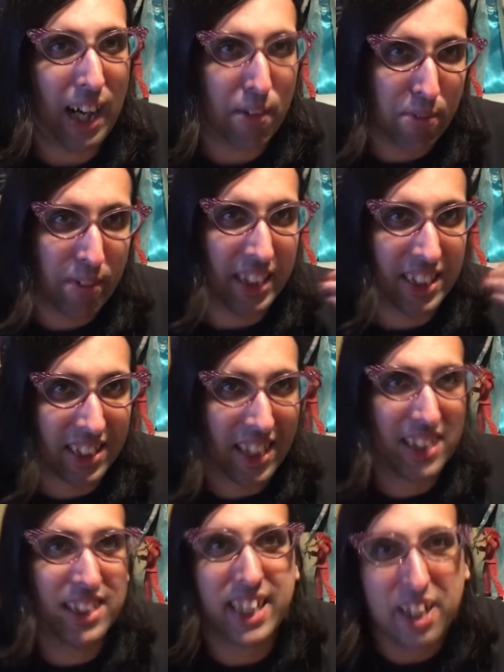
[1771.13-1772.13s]
It
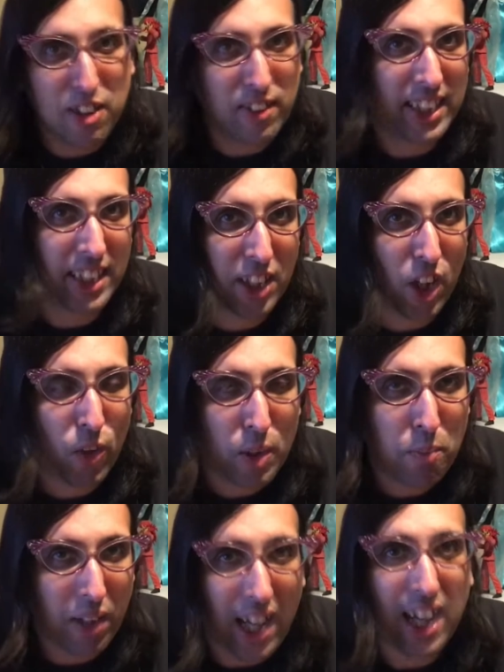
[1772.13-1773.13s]
sucks that you don't get to go
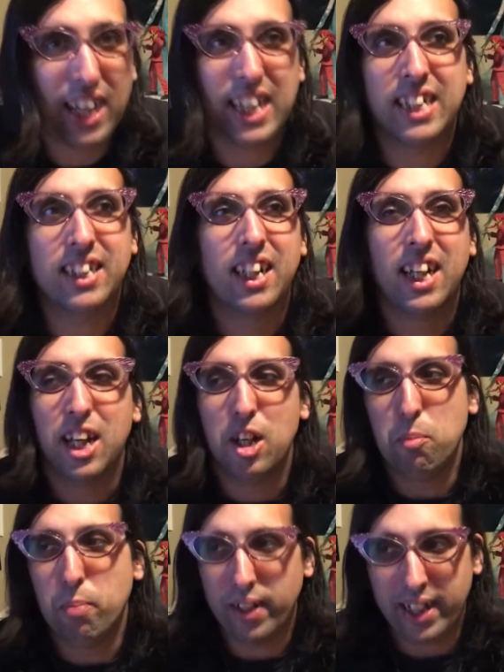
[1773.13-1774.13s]
in blind,
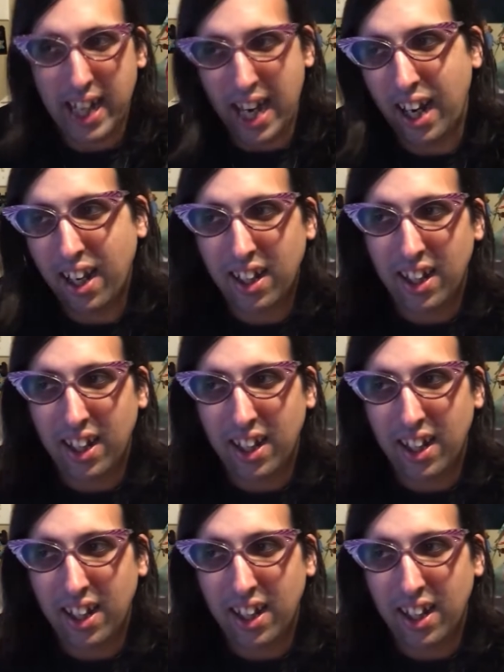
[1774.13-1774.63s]
but yeah,